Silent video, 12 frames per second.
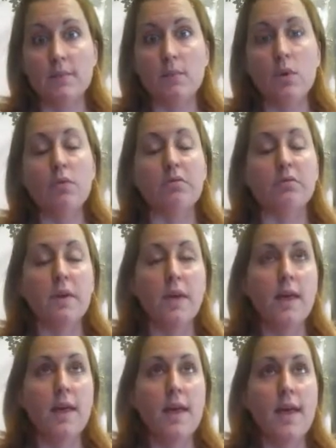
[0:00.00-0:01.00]
move.
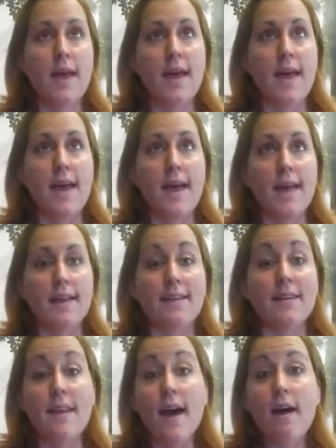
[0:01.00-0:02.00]

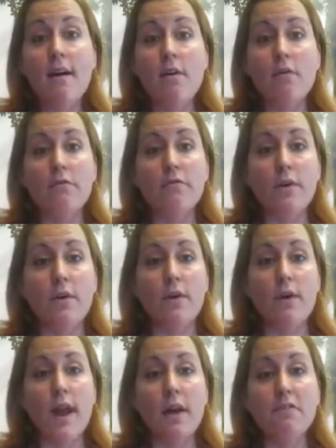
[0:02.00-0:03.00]
And now
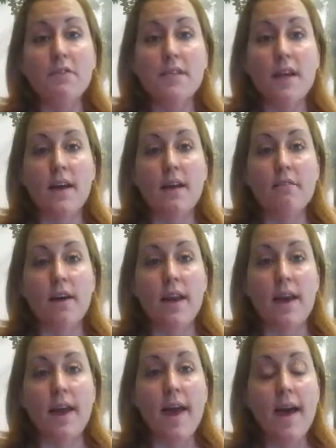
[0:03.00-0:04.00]
the lifestyle that
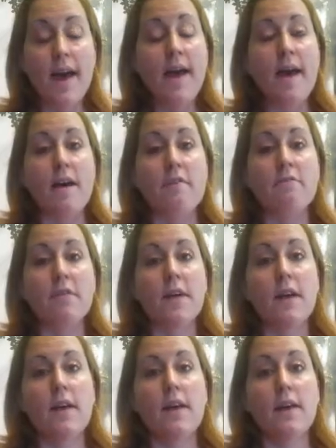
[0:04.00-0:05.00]
I have
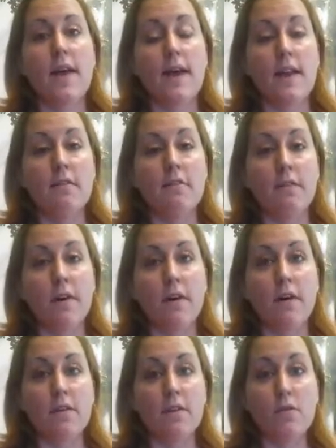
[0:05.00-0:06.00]
and
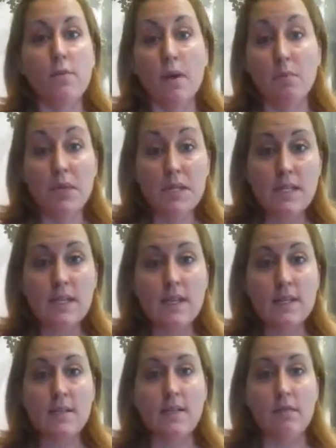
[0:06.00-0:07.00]
through my
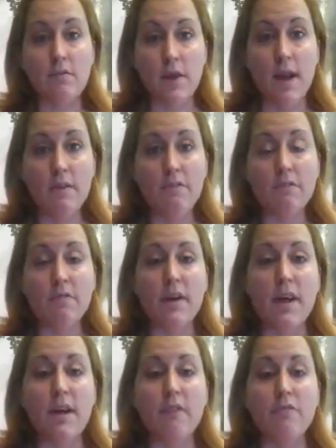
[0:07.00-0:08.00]
business and the life that
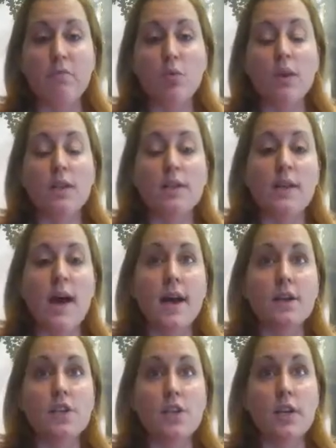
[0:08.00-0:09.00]
I have built
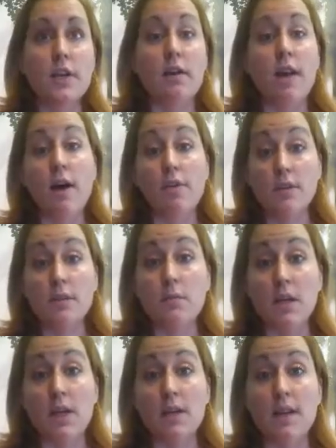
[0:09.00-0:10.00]
actually allows
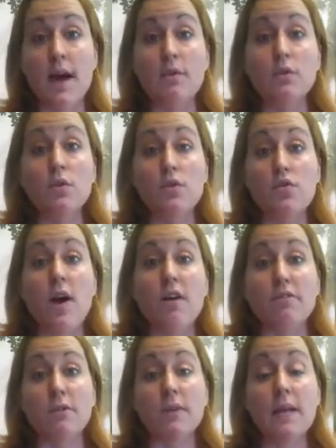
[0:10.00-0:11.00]
me now to
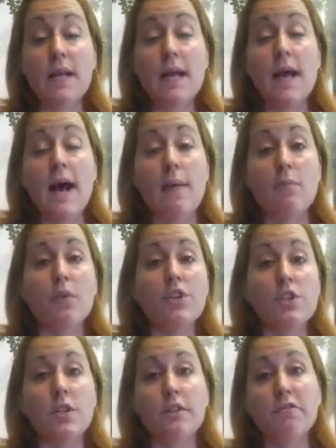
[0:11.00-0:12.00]
travel. I'm
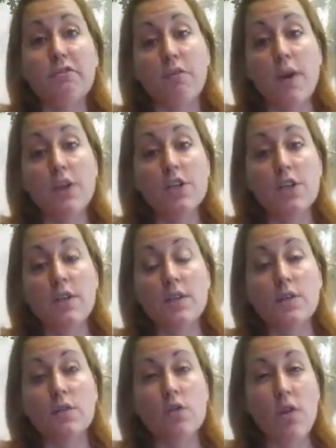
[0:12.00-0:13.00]
originally French, and
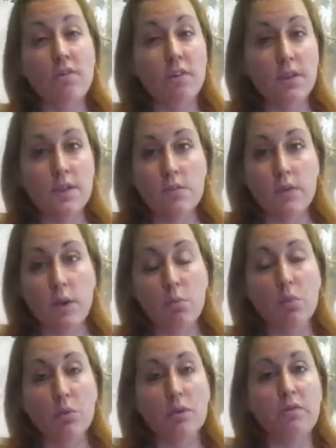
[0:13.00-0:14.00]
so traveling is really
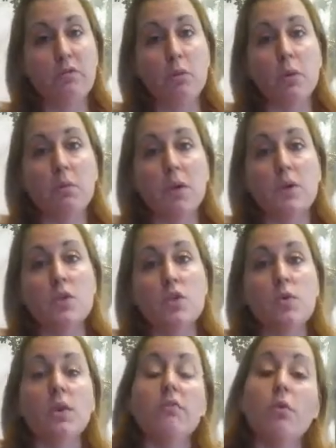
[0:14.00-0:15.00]
important for me because
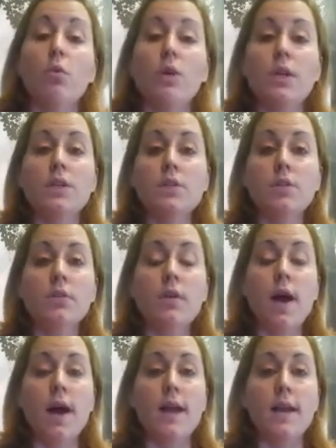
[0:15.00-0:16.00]
during the winter
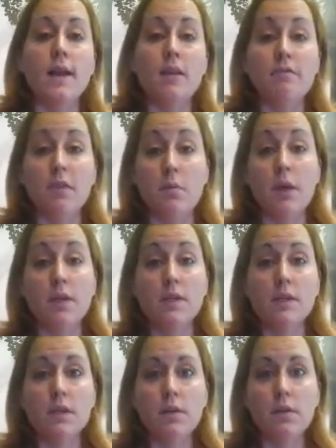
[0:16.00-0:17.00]
I live in
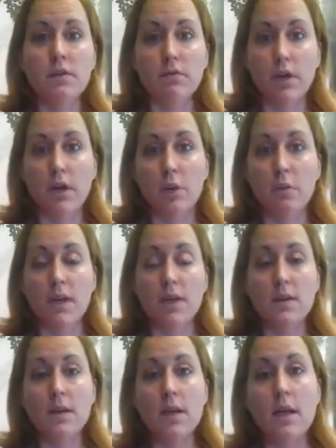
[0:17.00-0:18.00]
Mexico in the
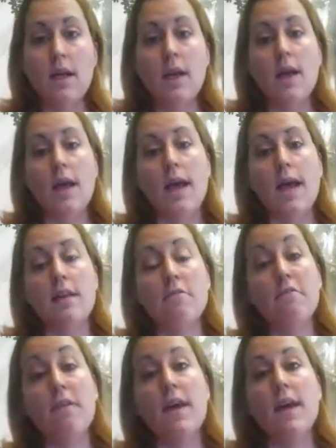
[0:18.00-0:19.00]
Caribbean,
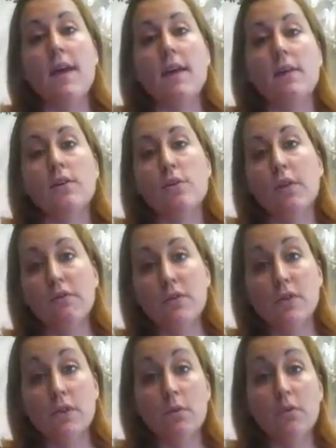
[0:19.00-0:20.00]
and then during the
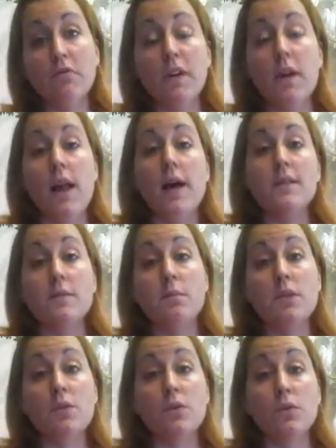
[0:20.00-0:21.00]
summer that allows
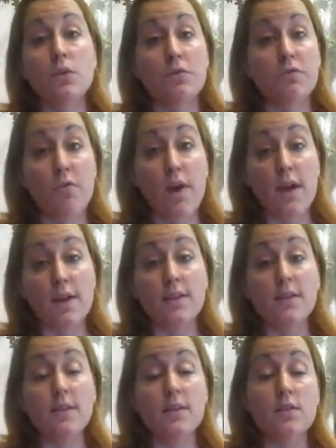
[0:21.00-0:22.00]
me to go to
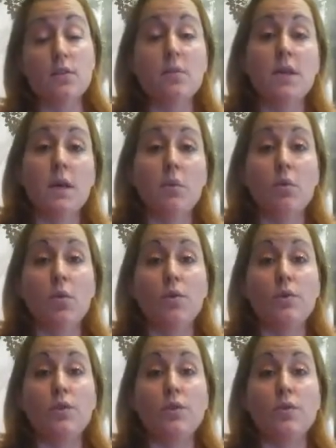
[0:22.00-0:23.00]
France to be
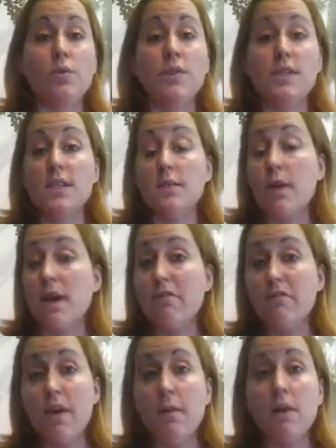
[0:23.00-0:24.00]
able to see my
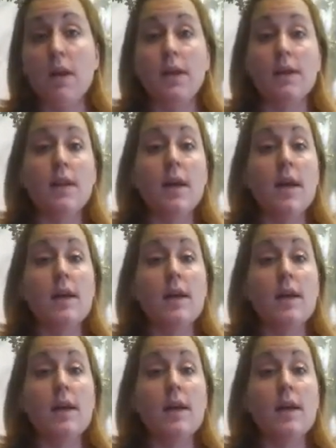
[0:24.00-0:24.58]
family,